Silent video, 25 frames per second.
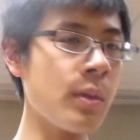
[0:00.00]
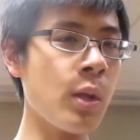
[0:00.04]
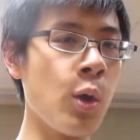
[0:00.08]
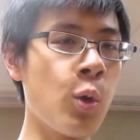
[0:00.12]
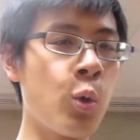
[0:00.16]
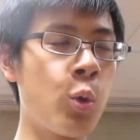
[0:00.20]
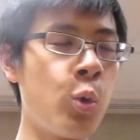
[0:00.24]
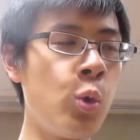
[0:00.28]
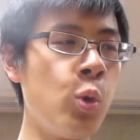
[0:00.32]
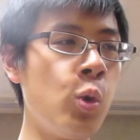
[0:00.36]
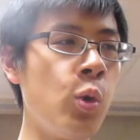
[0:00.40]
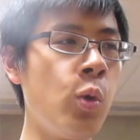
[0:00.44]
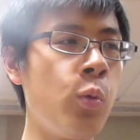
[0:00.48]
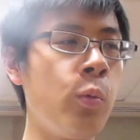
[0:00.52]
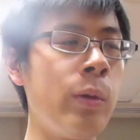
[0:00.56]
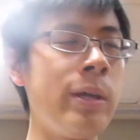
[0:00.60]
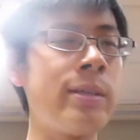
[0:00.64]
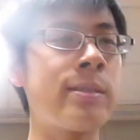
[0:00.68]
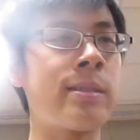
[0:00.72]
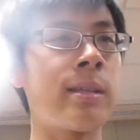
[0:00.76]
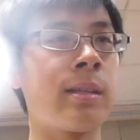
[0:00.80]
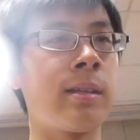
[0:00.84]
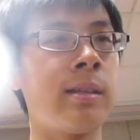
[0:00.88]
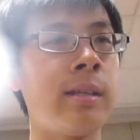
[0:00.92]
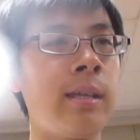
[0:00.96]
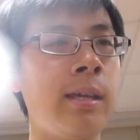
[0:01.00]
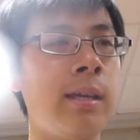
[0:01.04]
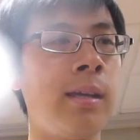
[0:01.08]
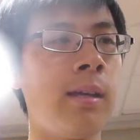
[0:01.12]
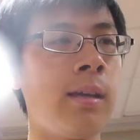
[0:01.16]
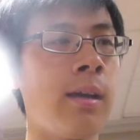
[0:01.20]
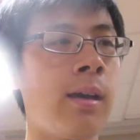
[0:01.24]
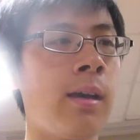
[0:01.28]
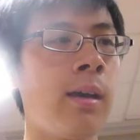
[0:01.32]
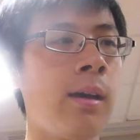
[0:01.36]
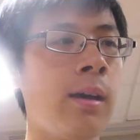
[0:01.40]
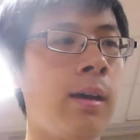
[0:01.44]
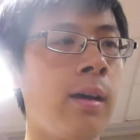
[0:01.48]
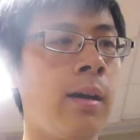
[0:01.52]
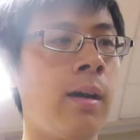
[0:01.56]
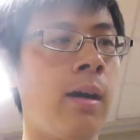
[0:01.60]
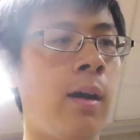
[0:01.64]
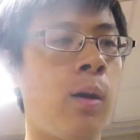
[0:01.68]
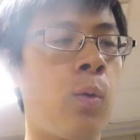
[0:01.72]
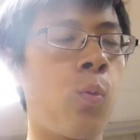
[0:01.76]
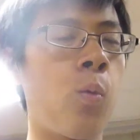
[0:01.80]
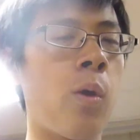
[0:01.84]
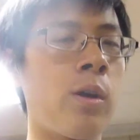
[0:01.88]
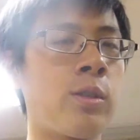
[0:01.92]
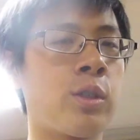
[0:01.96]
who recently uh,
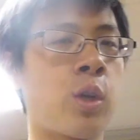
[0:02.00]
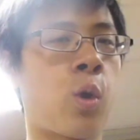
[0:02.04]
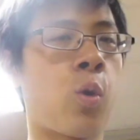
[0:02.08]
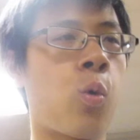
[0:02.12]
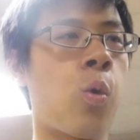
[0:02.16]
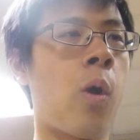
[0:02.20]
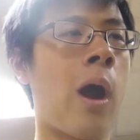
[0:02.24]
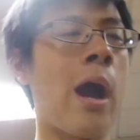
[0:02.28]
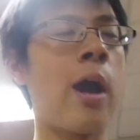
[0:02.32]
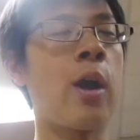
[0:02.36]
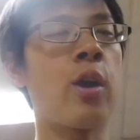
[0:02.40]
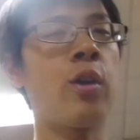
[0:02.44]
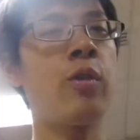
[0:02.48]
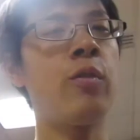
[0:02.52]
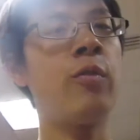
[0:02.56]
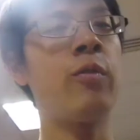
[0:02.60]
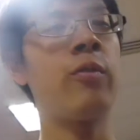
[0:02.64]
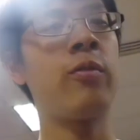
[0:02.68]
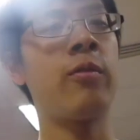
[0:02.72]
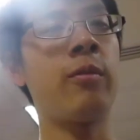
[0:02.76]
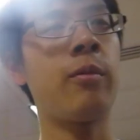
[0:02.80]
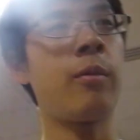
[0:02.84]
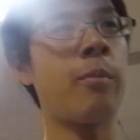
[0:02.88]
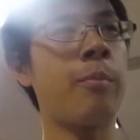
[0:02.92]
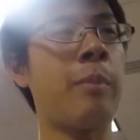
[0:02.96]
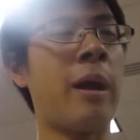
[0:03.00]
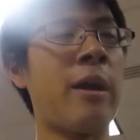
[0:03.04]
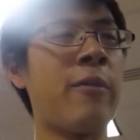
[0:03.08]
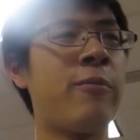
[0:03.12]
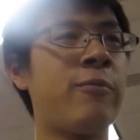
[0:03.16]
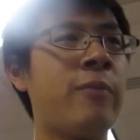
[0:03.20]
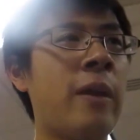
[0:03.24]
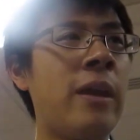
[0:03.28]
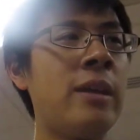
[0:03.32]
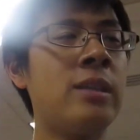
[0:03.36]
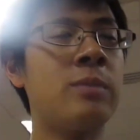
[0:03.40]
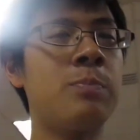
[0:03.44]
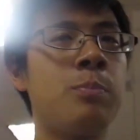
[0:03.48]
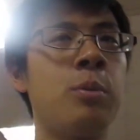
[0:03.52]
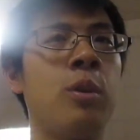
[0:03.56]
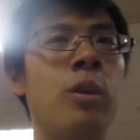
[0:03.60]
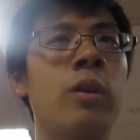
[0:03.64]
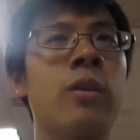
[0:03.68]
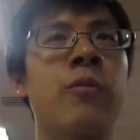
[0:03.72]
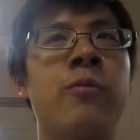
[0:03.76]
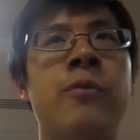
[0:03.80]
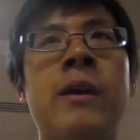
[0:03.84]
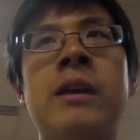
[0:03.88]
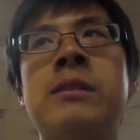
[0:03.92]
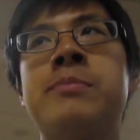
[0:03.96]
was acquired by Facebook.
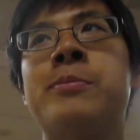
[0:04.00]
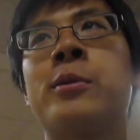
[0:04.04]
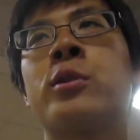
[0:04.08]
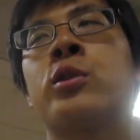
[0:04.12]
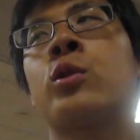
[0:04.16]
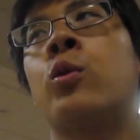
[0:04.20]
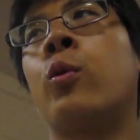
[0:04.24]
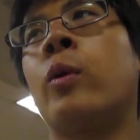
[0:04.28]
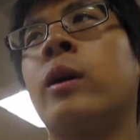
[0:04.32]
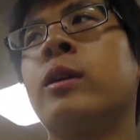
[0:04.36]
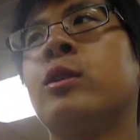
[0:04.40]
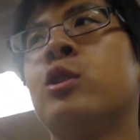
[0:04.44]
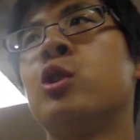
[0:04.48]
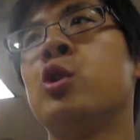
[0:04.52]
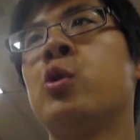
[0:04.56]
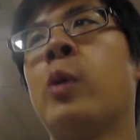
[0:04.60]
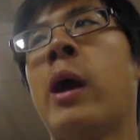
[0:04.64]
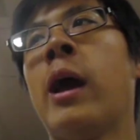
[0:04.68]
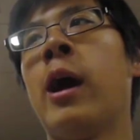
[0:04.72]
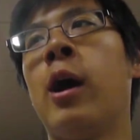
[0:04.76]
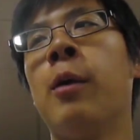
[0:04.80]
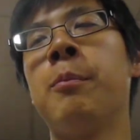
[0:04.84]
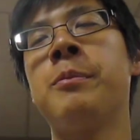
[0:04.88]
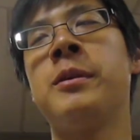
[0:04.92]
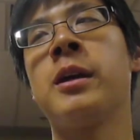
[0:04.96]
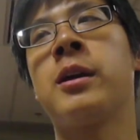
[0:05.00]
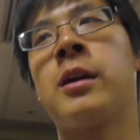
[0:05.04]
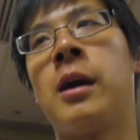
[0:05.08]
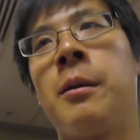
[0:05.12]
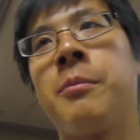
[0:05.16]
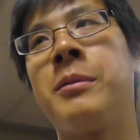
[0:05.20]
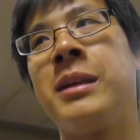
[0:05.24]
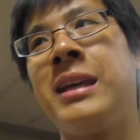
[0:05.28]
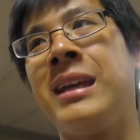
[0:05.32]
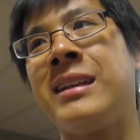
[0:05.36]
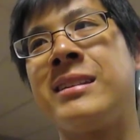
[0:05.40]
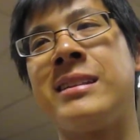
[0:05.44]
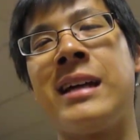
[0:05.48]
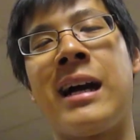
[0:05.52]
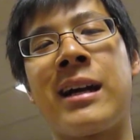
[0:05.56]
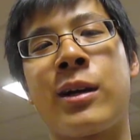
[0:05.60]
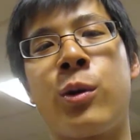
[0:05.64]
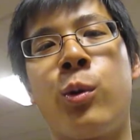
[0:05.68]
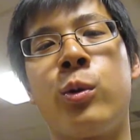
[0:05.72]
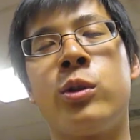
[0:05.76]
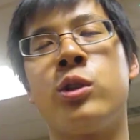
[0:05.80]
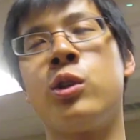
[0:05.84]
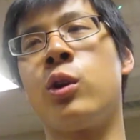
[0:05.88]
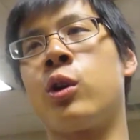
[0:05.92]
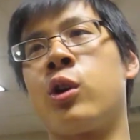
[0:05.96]
Facebook's going to help the company. It's not
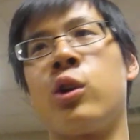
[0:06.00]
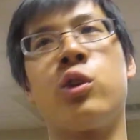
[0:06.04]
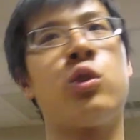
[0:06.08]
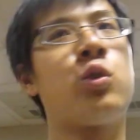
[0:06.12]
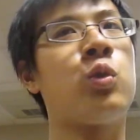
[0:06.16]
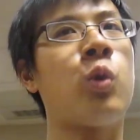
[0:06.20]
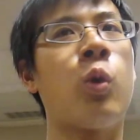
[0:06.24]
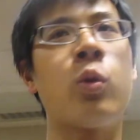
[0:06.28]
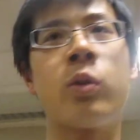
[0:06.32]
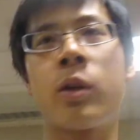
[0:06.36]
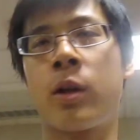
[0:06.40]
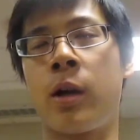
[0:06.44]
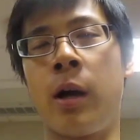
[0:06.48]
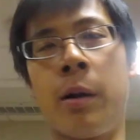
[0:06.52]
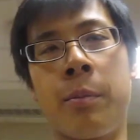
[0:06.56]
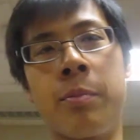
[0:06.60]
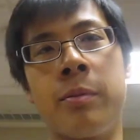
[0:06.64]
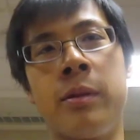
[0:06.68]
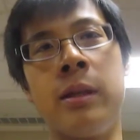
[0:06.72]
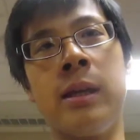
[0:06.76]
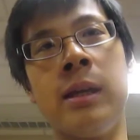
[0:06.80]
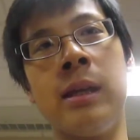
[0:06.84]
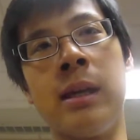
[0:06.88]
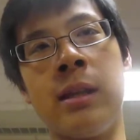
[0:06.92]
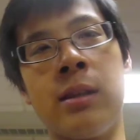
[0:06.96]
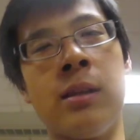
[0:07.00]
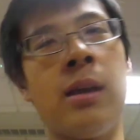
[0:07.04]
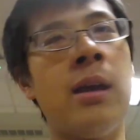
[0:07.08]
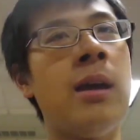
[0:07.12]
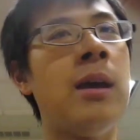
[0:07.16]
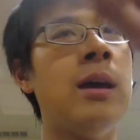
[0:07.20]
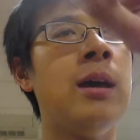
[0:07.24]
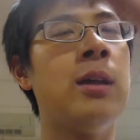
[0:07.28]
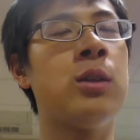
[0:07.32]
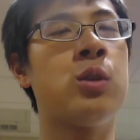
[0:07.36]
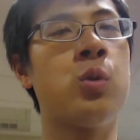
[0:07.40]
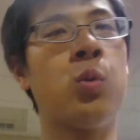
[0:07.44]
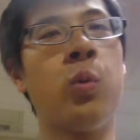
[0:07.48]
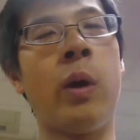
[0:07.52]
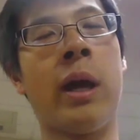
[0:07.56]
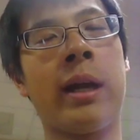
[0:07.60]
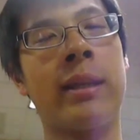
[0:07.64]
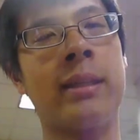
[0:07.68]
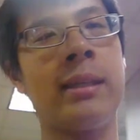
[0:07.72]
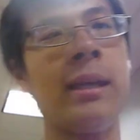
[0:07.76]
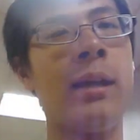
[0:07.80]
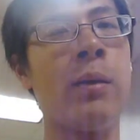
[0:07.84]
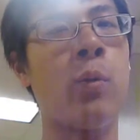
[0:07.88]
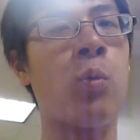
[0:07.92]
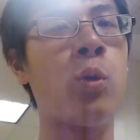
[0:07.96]
going to control the company and direct
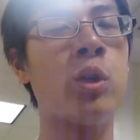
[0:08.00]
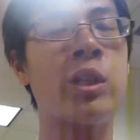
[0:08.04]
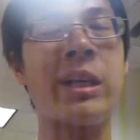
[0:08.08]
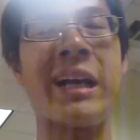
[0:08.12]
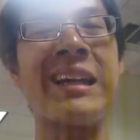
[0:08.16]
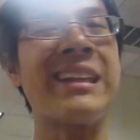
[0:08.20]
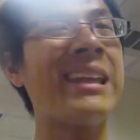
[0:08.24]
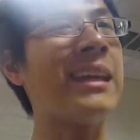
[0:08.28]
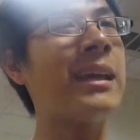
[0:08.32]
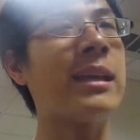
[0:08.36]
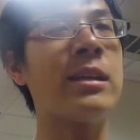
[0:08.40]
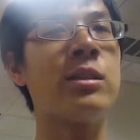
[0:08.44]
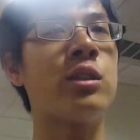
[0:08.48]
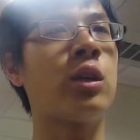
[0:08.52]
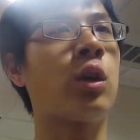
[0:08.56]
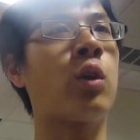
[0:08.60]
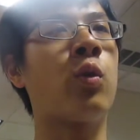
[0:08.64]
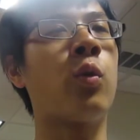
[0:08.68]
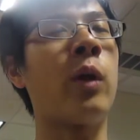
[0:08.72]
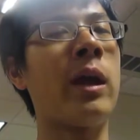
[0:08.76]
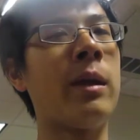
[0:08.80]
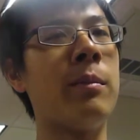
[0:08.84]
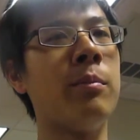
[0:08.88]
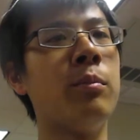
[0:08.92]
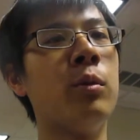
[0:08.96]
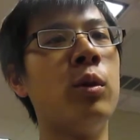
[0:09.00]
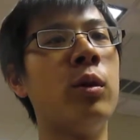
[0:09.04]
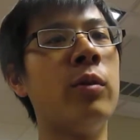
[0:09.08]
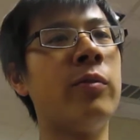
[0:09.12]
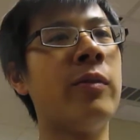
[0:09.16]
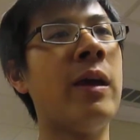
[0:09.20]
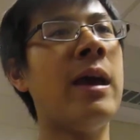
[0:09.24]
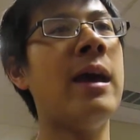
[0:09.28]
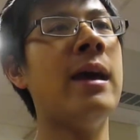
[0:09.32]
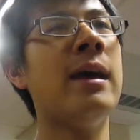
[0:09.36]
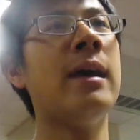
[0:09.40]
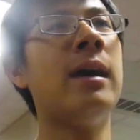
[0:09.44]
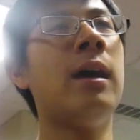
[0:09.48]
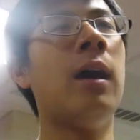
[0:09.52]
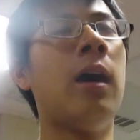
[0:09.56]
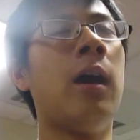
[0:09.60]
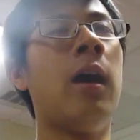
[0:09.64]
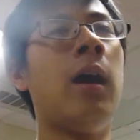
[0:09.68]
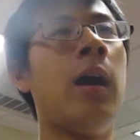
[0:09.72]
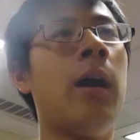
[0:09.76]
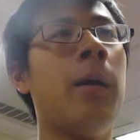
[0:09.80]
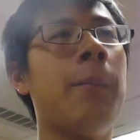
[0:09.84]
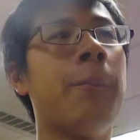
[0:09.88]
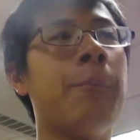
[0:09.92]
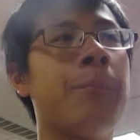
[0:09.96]
it, which I think is a great move.
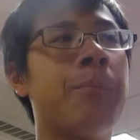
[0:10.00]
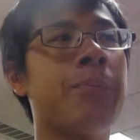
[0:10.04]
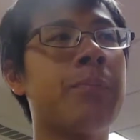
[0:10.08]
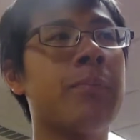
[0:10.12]
Um,